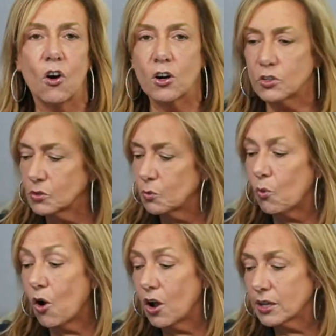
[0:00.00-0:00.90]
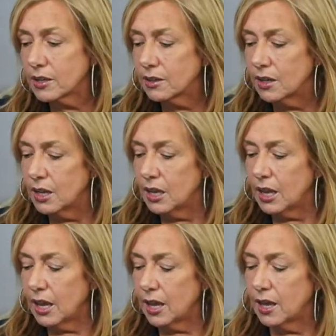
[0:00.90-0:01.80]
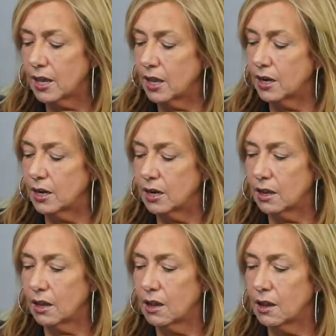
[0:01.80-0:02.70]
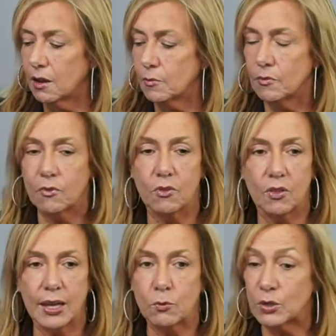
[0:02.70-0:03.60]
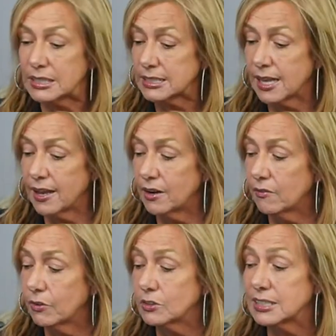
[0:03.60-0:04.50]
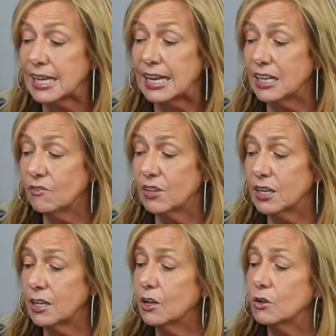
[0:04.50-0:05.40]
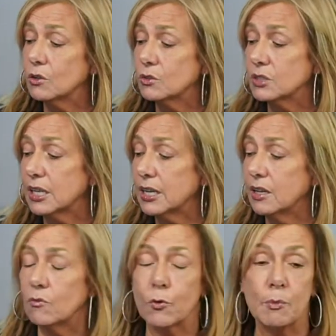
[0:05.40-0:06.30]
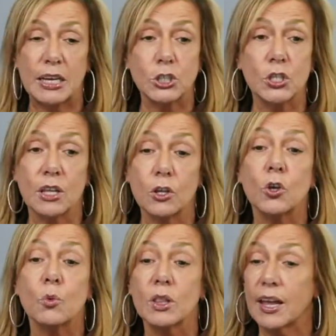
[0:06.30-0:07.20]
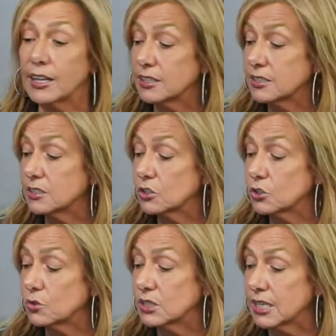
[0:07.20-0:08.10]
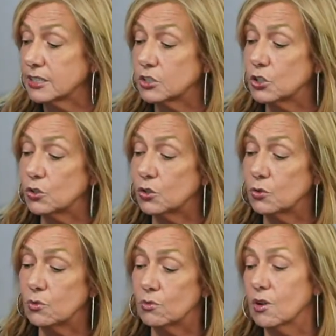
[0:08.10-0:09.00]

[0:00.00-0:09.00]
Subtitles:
Art Walk. And like we said, if there's any videos, any information that you would like us to send to you,